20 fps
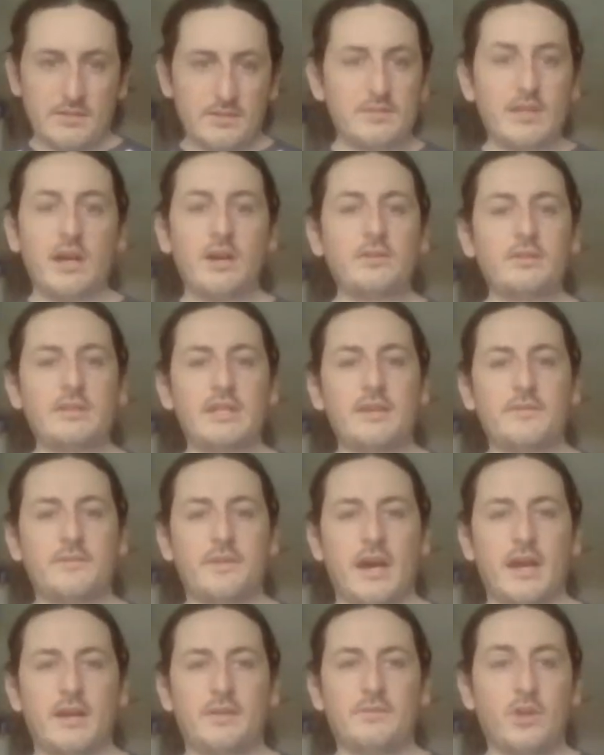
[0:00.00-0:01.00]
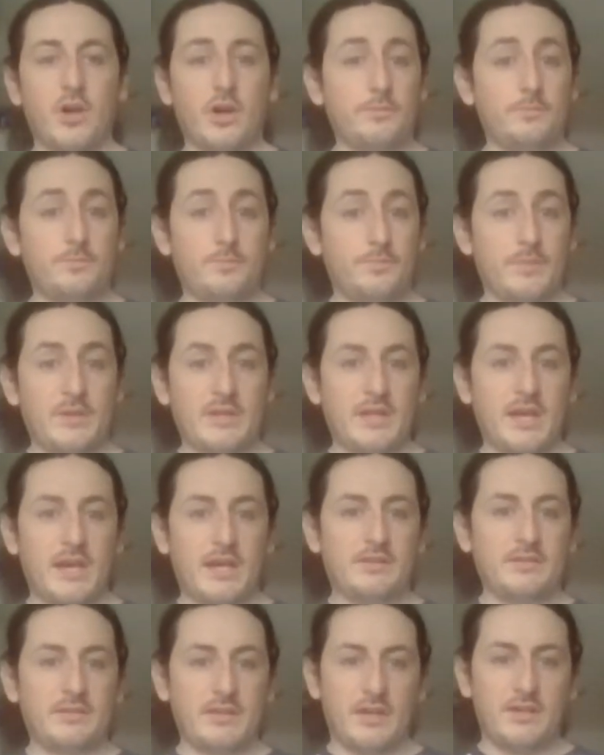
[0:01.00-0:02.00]
not only have I not been
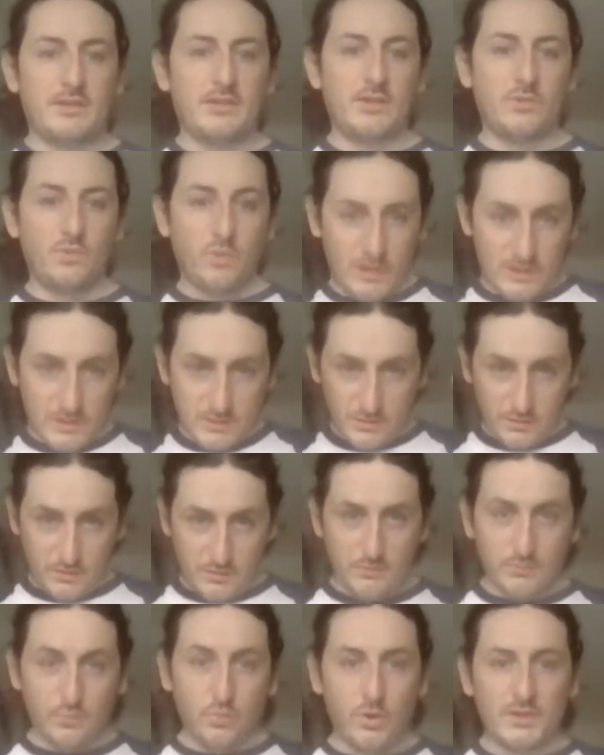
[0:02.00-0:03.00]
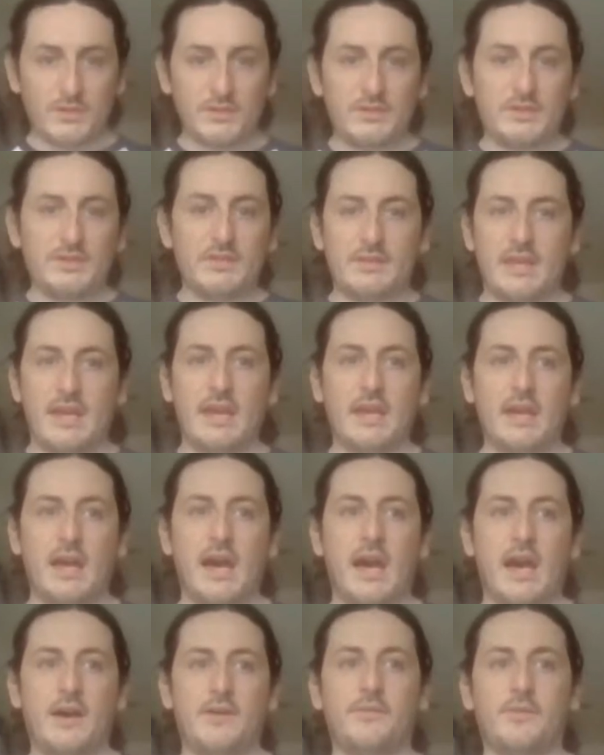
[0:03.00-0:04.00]
like telling you what sort of wood they
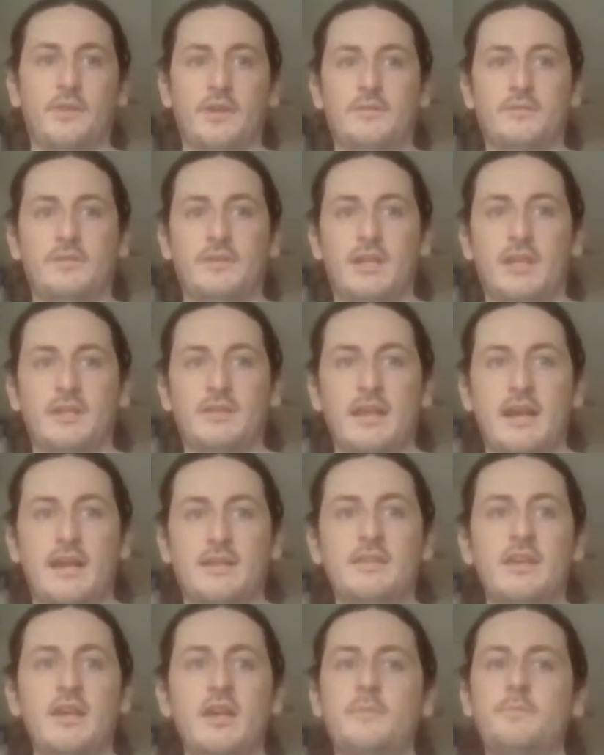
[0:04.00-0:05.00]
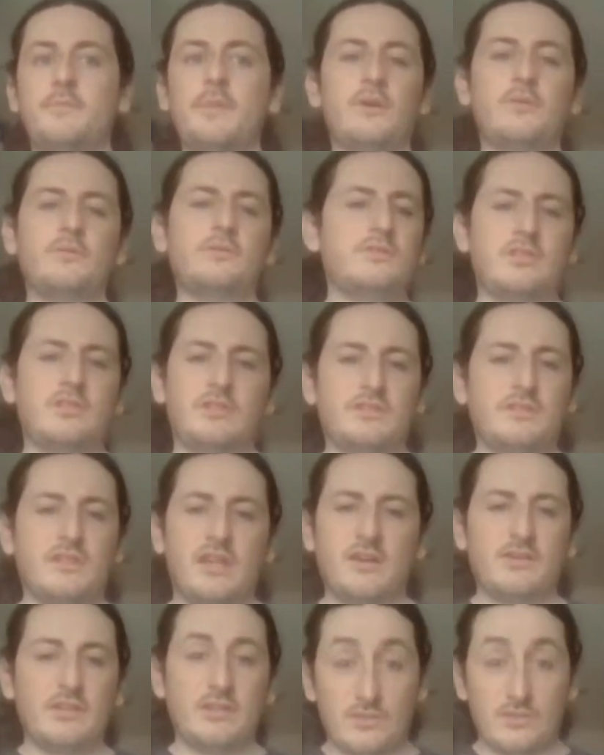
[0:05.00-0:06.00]
have or anything like that, but just
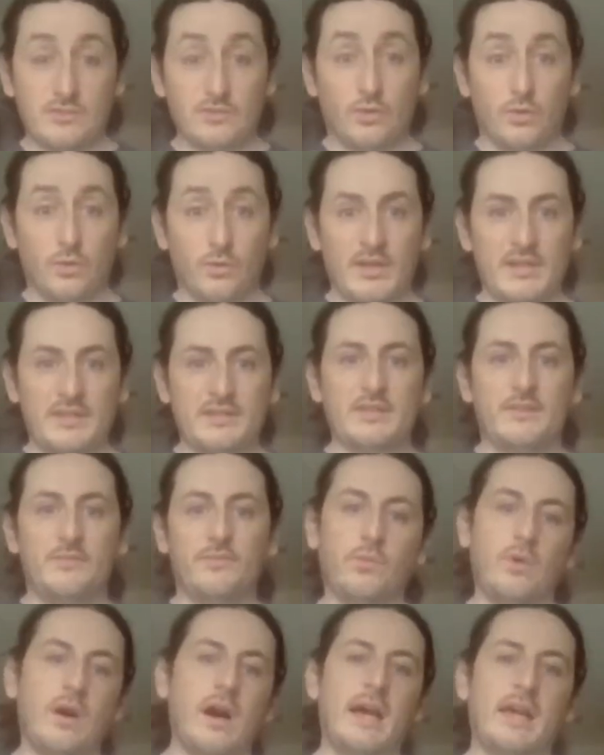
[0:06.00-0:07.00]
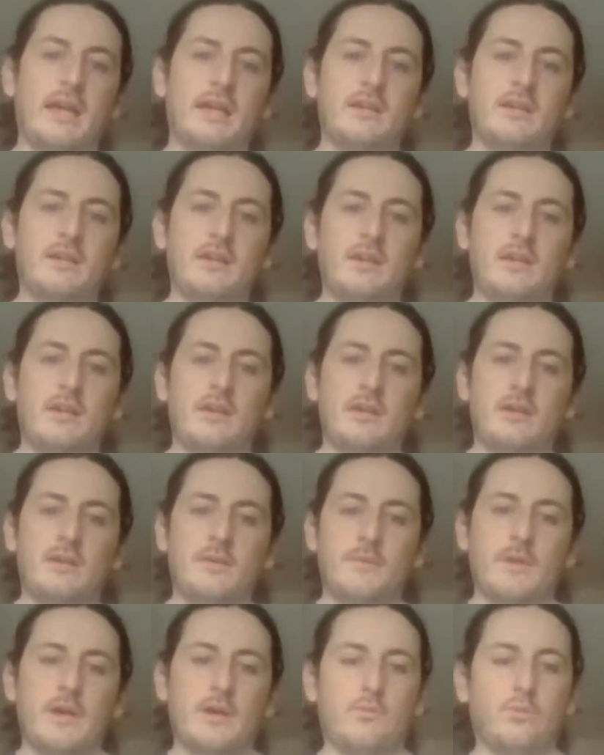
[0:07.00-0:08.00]
telling you stories of
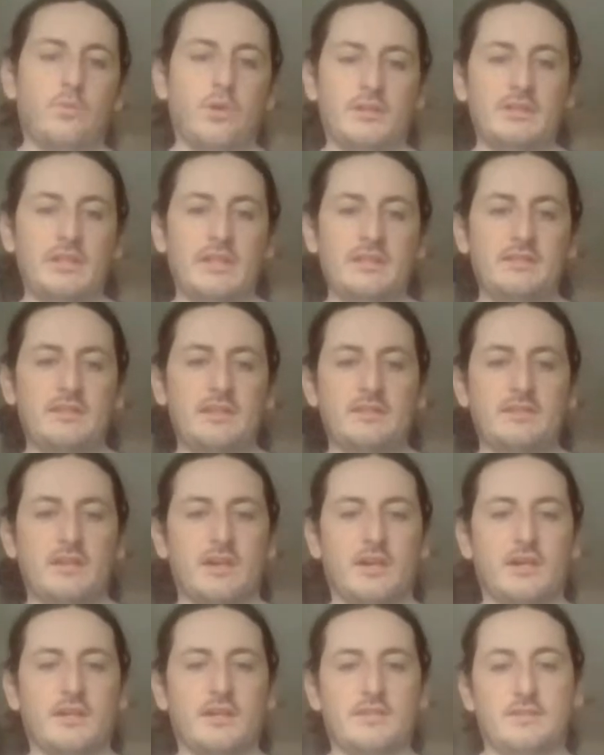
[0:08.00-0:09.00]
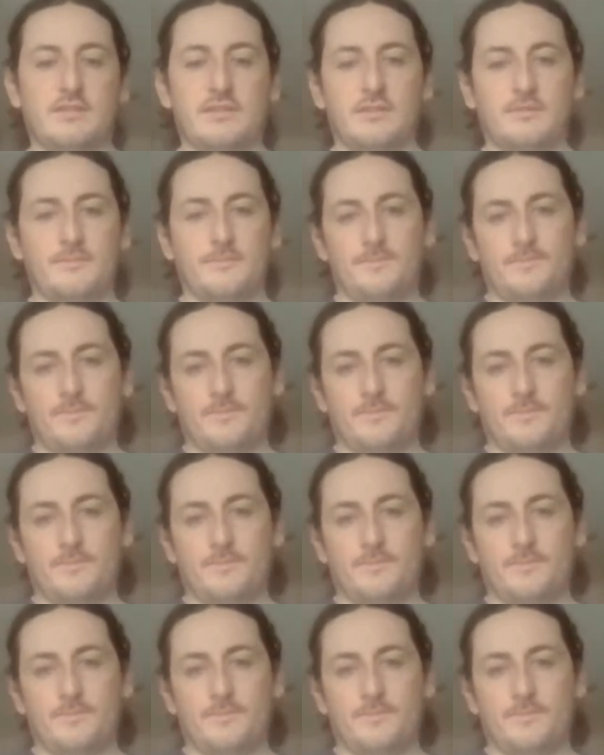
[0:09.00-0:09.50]
what these guitars